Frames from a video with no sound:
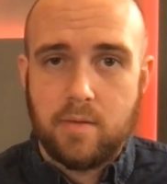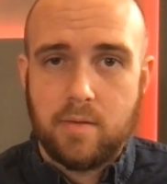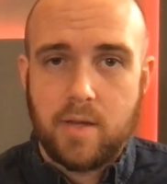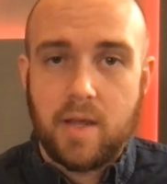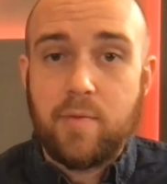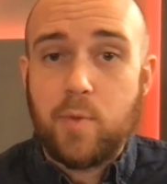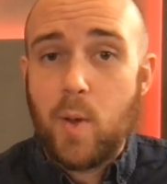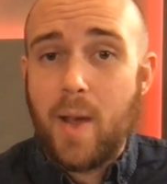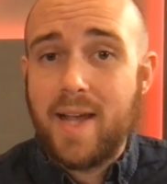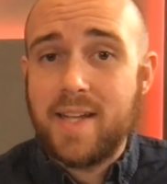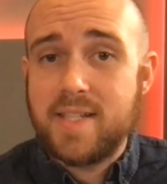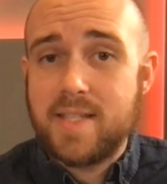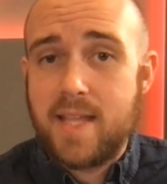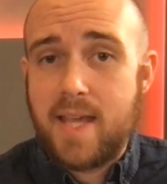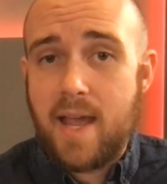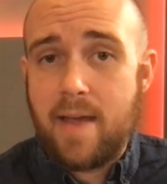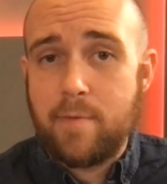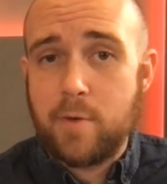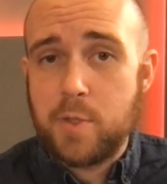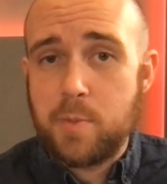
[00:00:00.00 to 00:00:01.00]
If you ask the
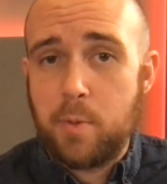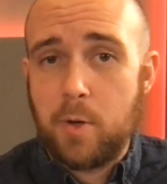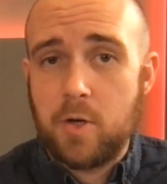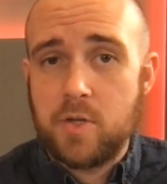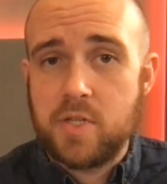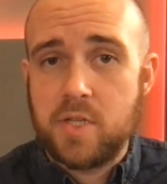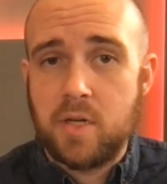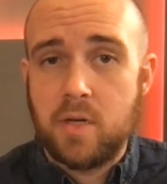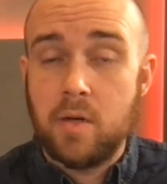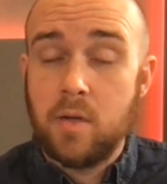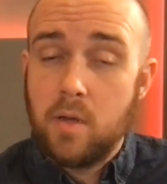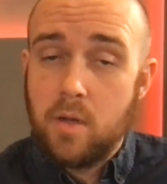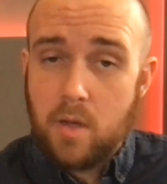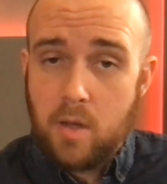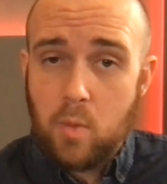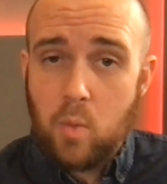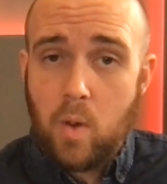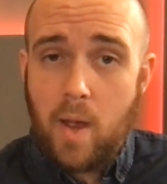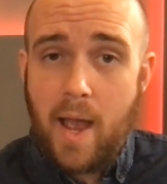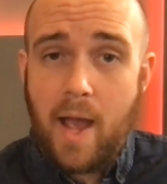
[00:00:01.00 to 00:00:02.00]
average person,
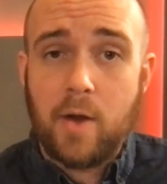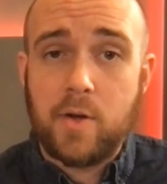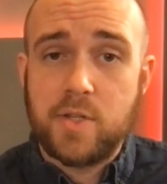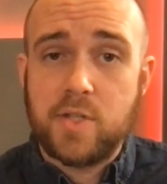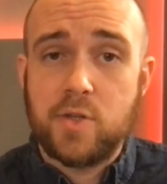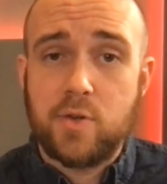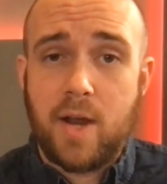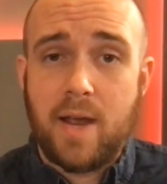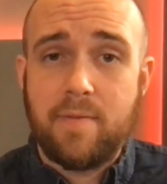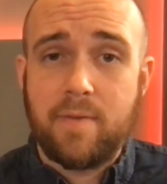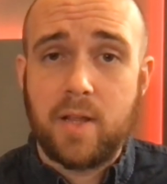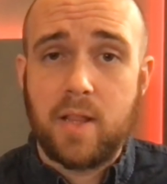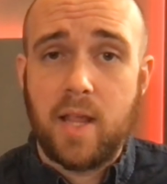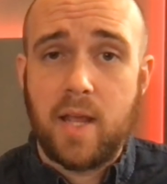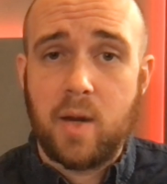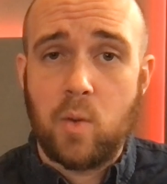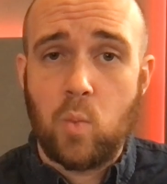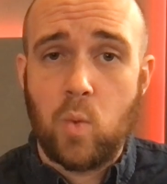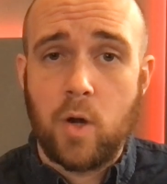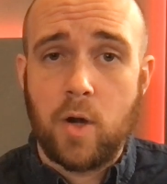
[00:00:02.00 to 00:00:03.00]
how does a traffic
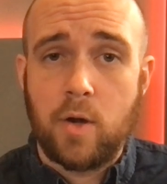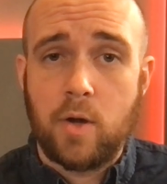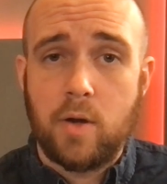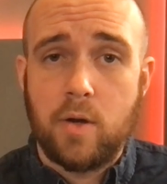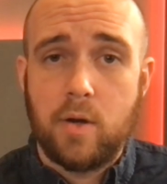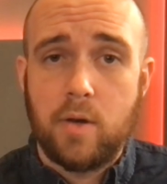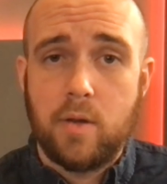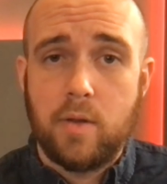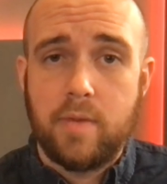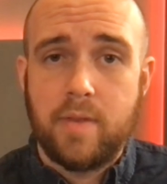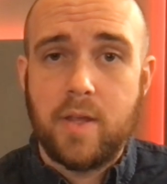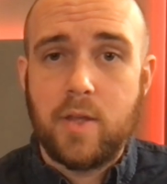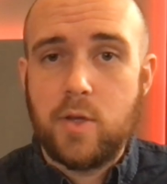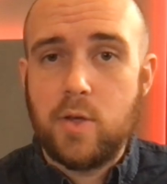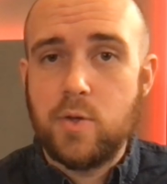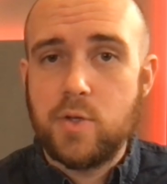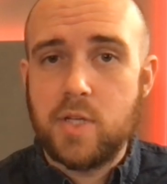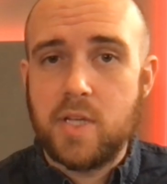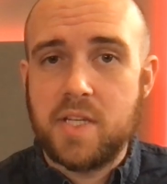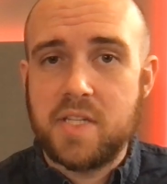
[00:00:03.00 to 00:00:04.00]
light work? They'll
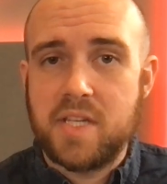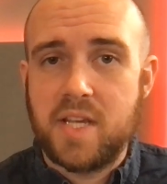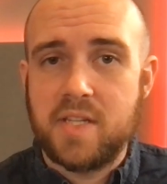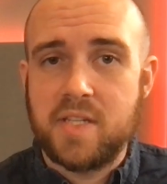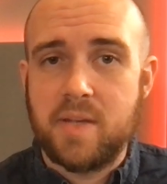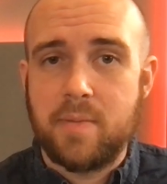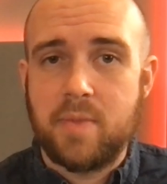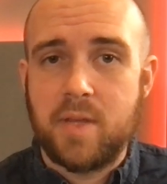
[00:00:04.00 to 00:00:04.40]
usually say something